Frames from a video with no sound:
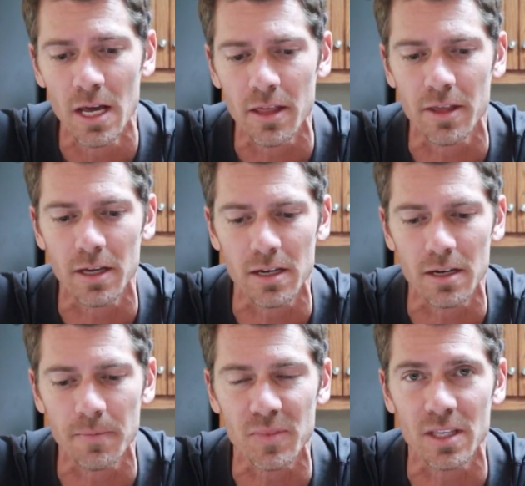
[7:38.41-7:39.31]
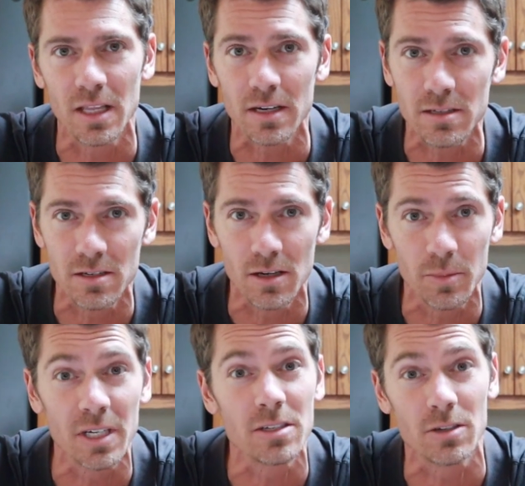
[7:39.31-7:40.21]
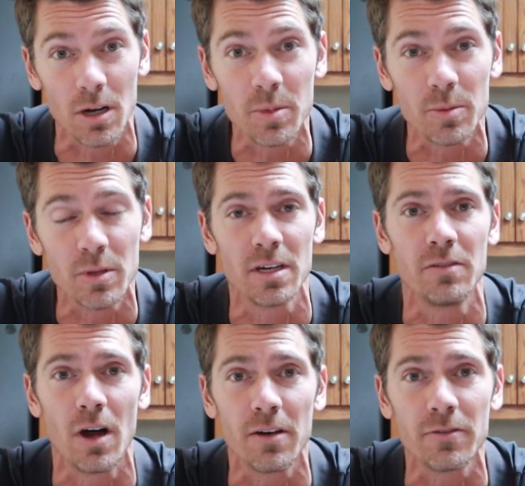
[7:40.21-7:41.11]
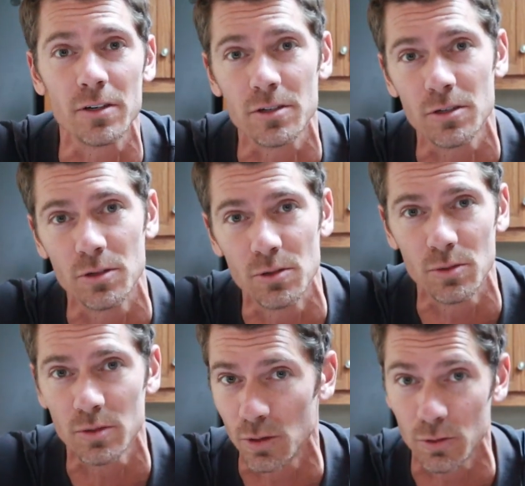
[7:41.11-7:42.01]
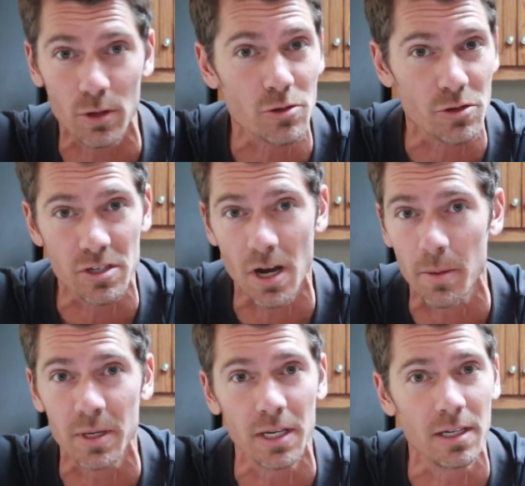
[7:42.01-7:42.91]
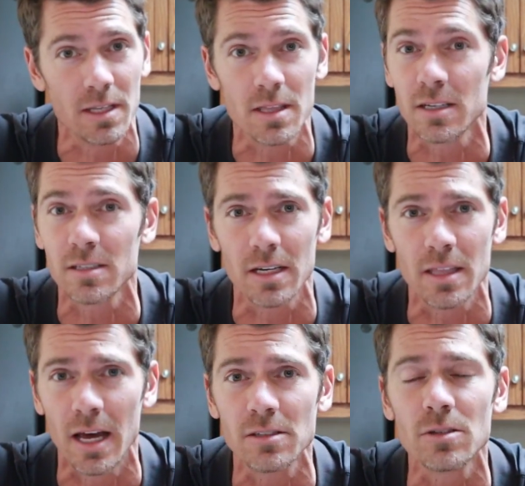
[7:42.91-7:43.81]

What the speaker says: then let us know, because there are people that have offered to go grocery shopping and things like that.